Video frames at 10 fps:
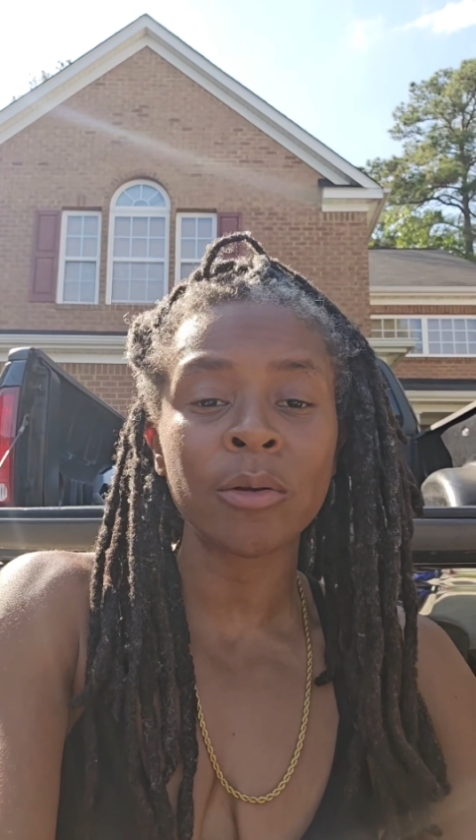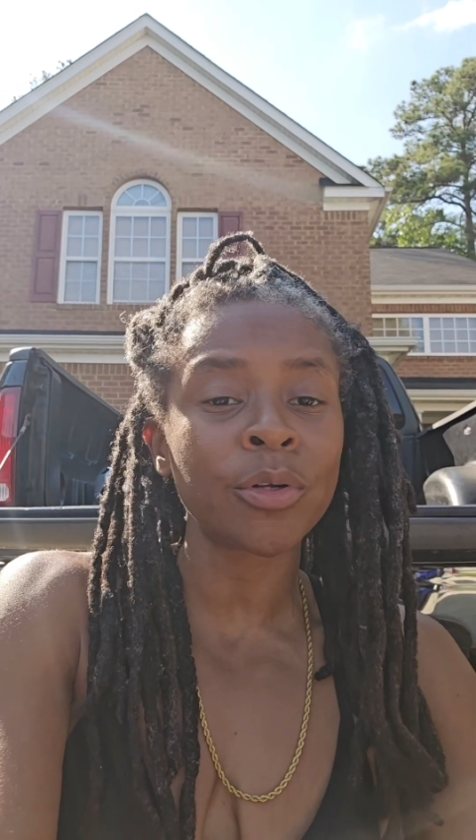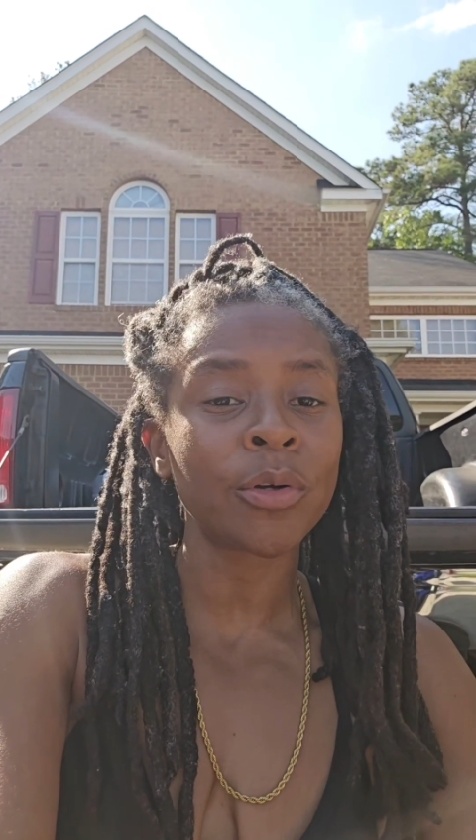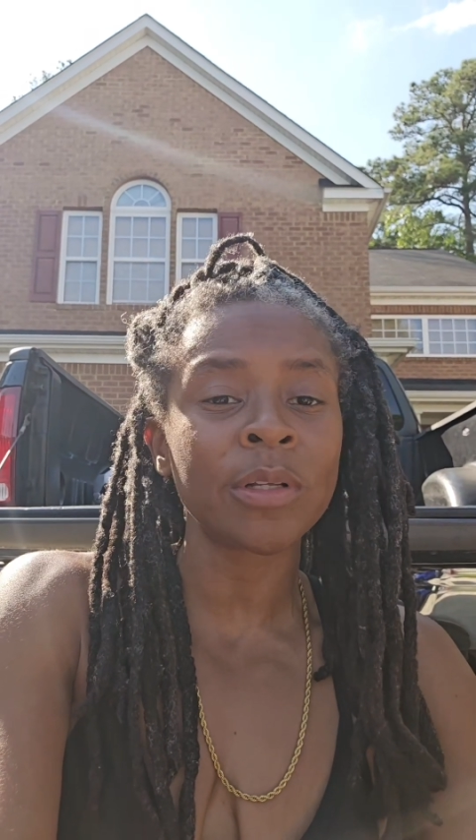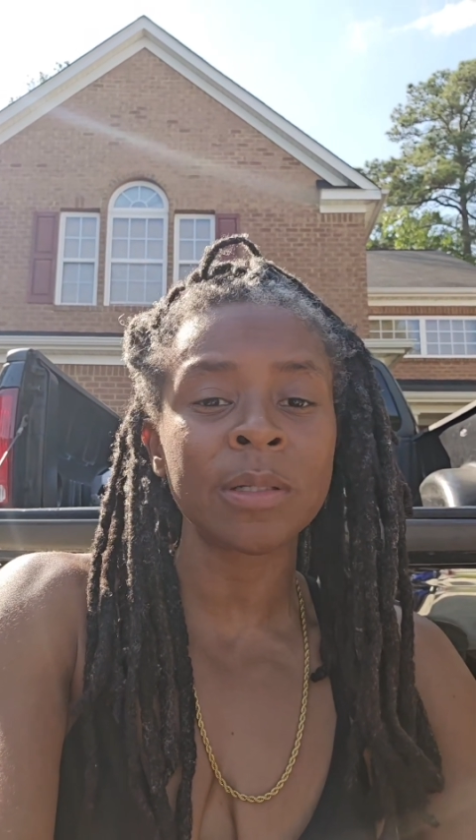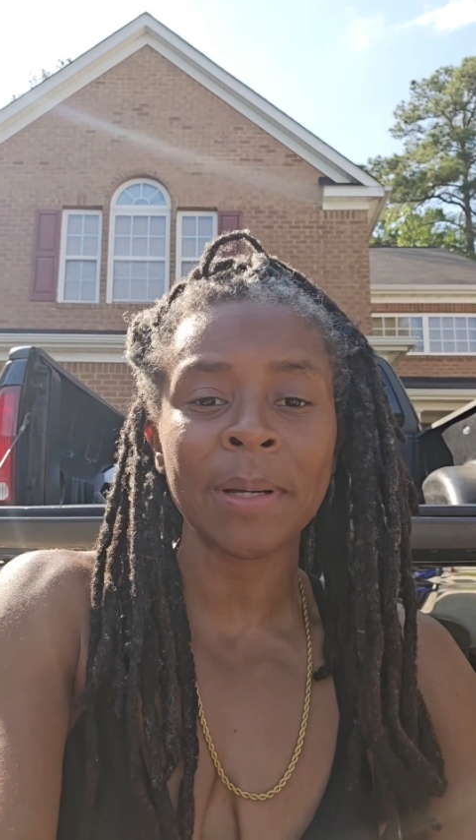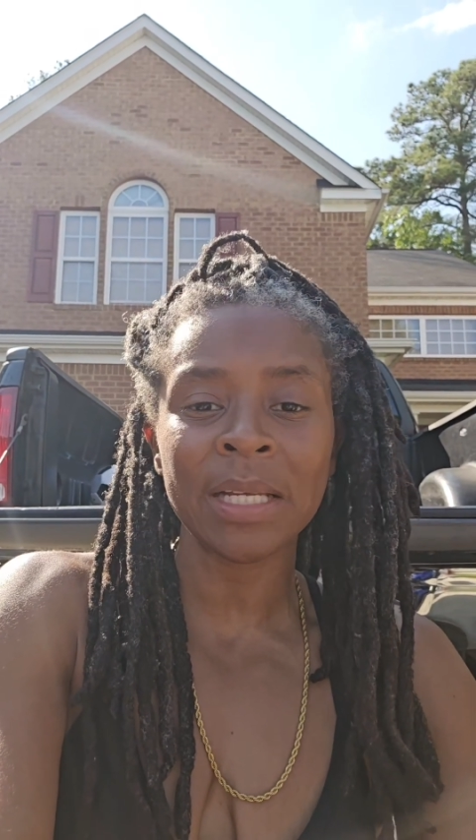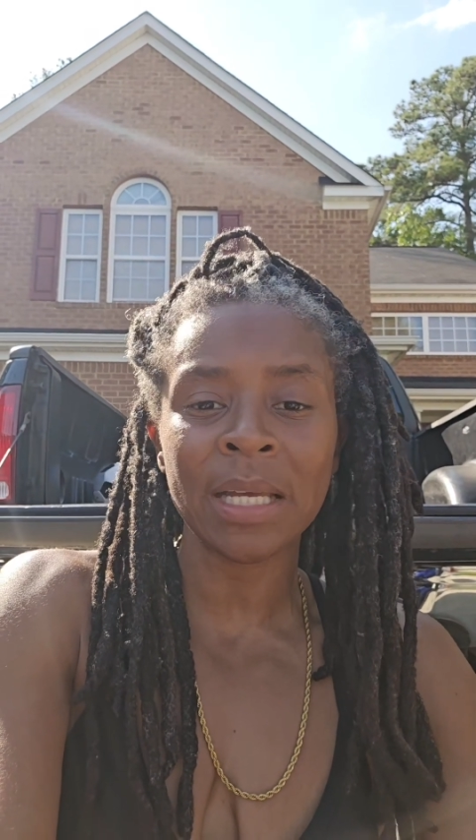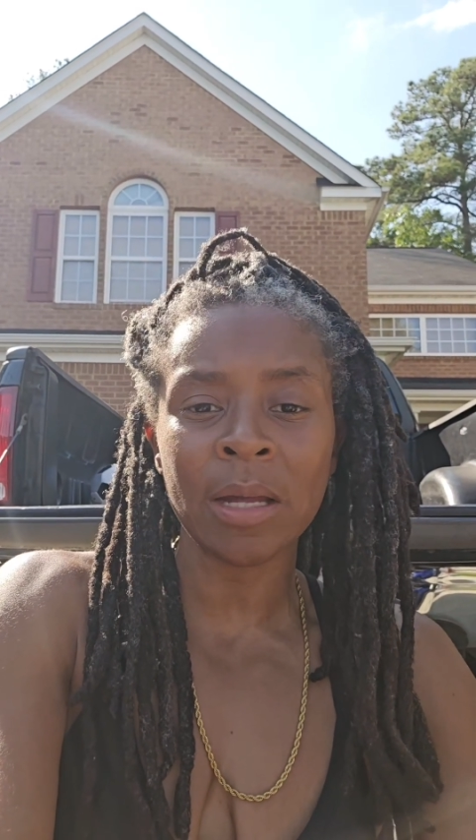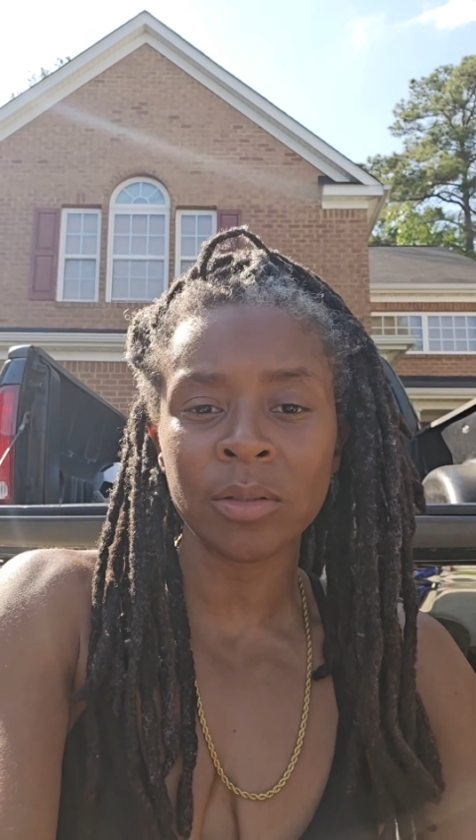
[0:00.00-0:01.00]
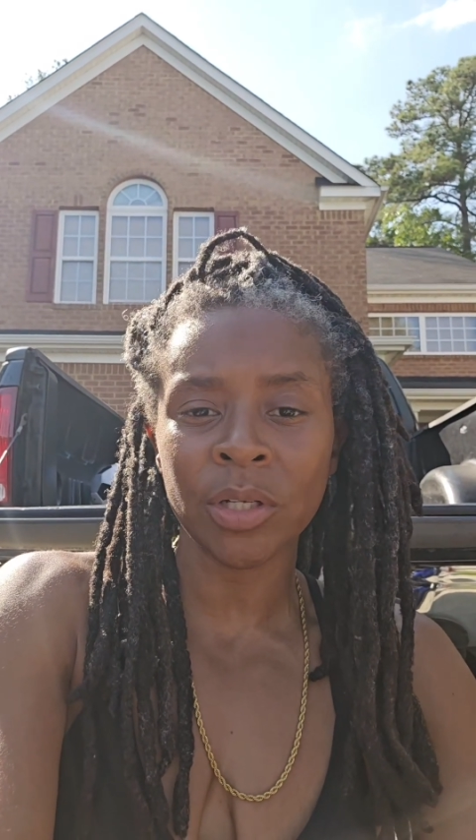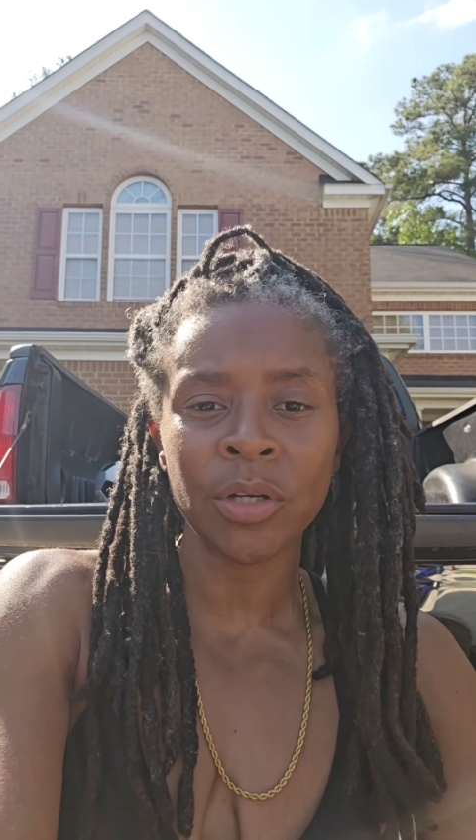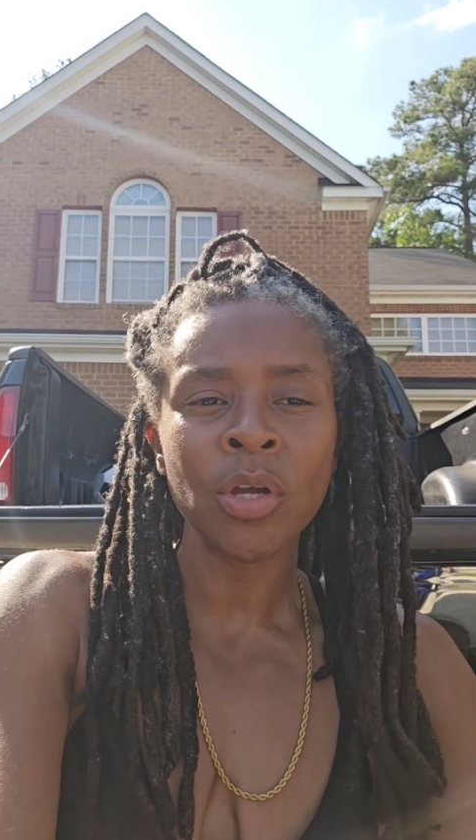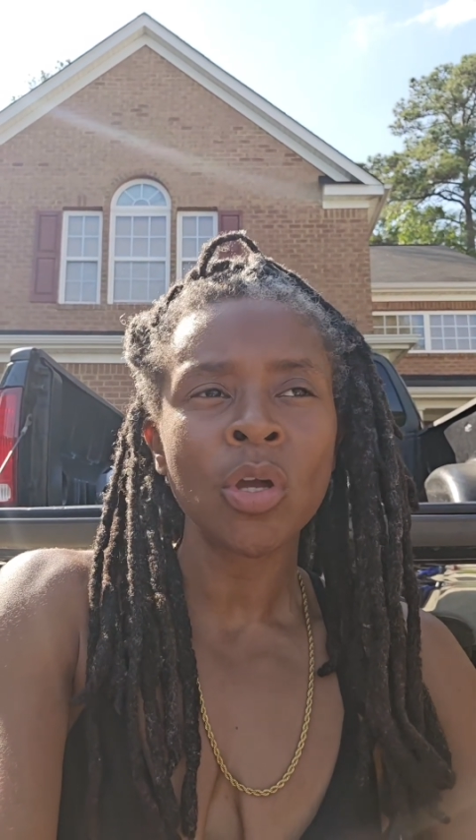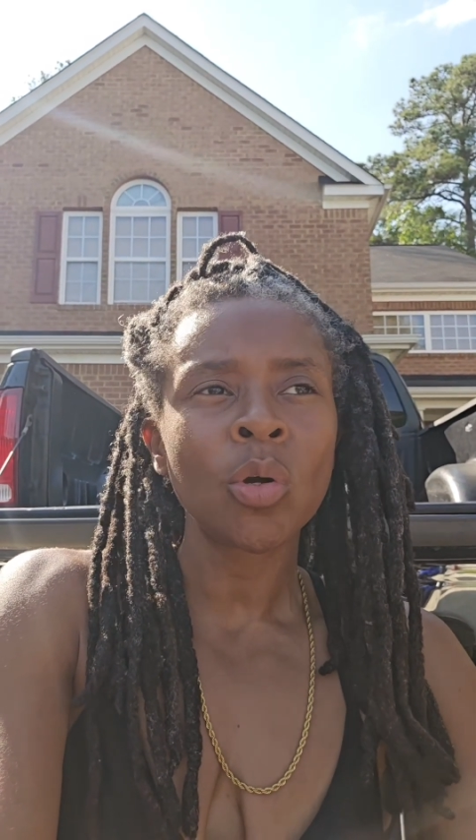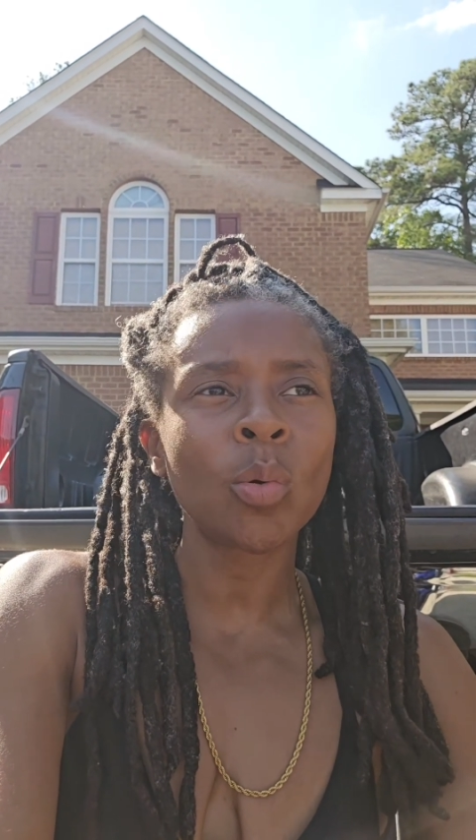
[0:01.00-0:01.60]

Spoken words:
I don't know anybody out there